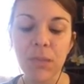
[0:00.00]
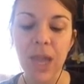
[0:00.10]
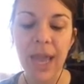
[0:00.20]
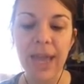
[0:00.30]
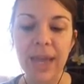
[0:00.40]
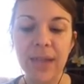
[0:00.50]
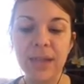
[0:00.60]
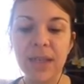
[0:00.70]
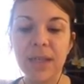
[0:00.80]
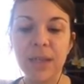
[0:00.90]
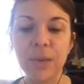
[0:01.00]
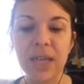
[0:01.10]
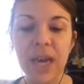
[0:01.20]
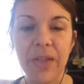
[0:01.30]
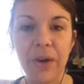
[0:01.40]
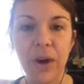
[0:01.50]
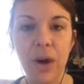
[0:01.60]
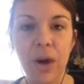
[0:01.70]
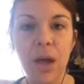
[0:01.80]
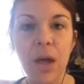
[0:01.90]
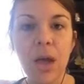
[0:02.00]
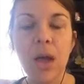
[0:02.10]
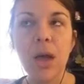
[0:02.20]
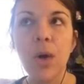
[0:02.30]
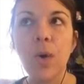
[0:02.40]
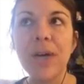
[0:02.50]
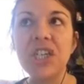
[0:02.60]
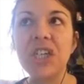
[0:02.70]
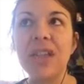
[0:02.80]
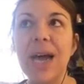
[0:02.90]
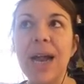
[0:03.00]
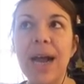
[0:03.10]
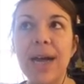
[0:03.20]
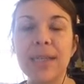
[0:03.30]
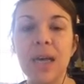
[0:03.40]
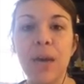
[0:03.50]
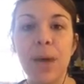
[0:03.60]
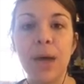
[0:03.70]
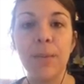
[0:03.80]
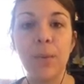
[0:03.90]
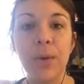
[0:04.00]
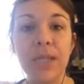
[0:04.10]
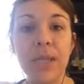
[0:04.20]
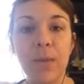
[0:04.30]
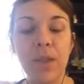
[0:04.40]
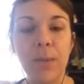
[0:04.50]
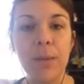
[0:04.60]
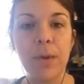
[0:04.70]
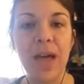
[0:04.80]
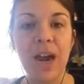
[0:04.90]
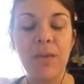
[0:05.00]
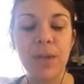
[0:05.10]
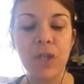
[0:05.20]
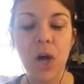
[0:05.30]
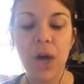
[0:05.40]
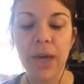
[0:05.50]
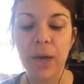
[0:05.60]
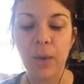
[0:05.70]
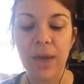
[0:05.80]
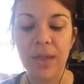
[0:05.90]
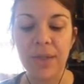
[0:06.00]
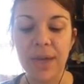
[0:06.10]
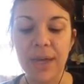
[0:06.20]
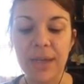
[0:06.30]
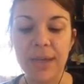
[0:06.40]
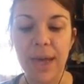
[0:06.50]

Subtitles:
And this was another question that has come up with some of the people that I've been talking with is,